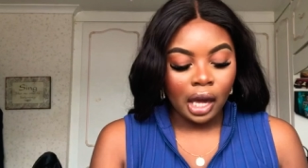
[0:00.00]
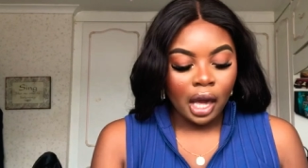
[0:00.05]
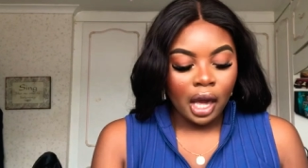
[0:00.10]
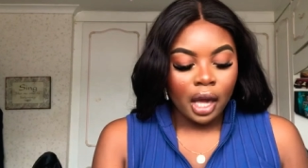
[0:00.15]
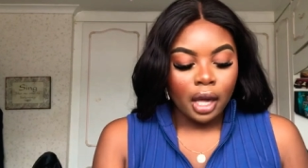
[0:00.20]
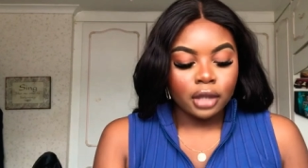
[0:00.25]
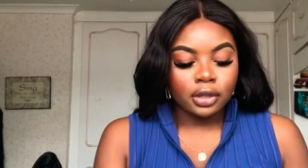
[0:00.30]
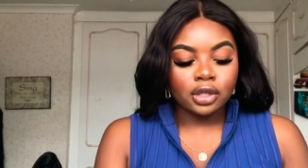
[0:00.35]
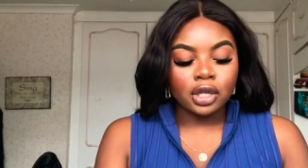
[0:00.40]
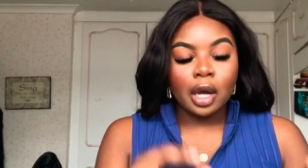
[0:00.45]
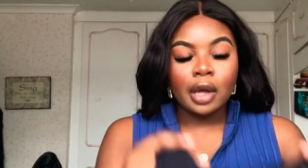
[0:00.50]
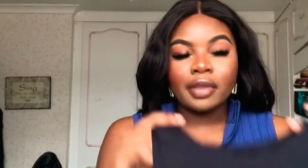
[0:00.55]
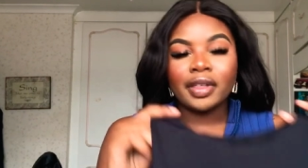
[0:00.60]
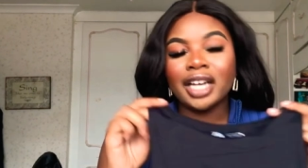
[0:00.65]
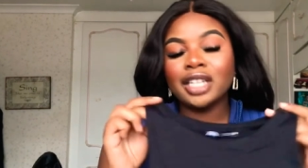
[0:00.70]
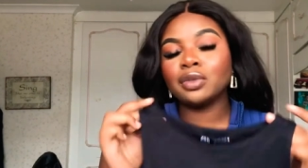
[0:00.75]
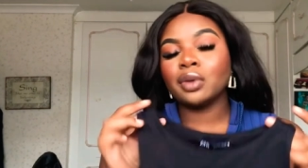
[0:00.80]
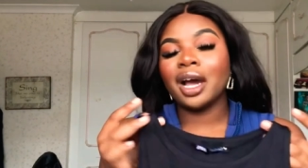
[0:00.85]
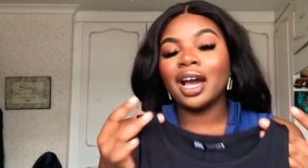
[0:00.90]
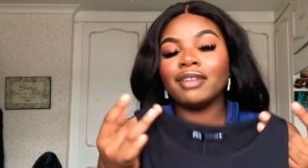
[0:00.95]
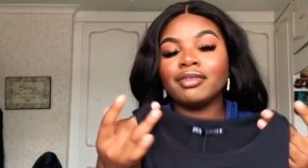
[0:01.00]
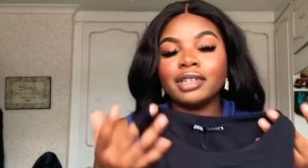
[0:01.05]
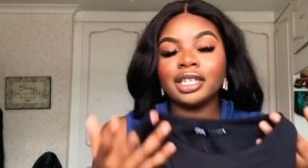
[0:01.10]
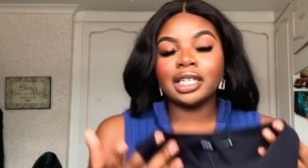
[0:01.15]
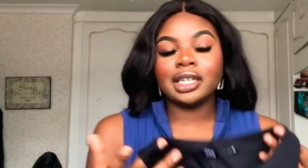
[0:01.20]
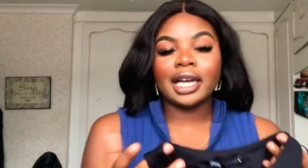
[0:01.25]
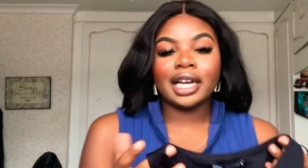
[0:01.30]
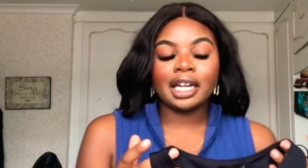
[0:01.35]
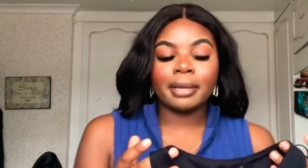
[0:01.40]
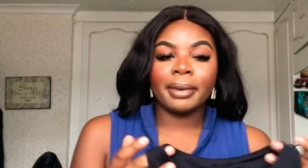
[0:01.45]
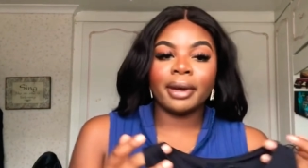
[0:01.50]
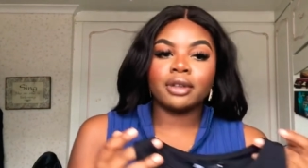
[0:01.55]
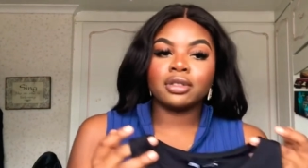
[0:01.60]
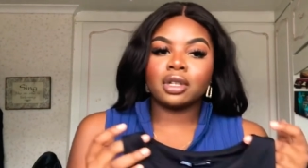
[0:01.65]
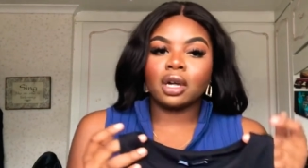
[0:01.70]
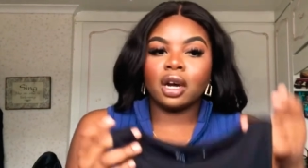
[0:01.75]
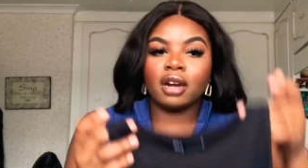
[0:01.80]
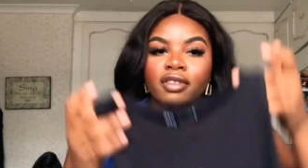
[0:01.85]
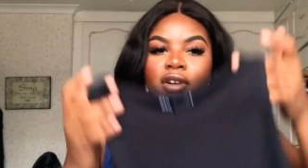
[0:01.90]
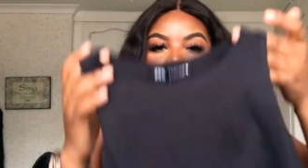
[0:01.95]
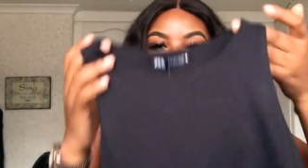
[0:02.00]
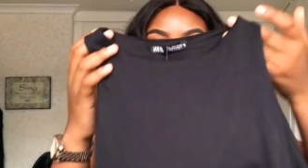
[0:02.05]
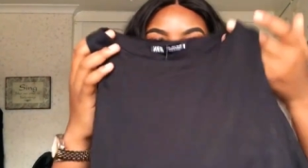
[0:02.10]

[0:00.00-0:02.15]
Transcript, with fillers: So that's what I really like about Zara. They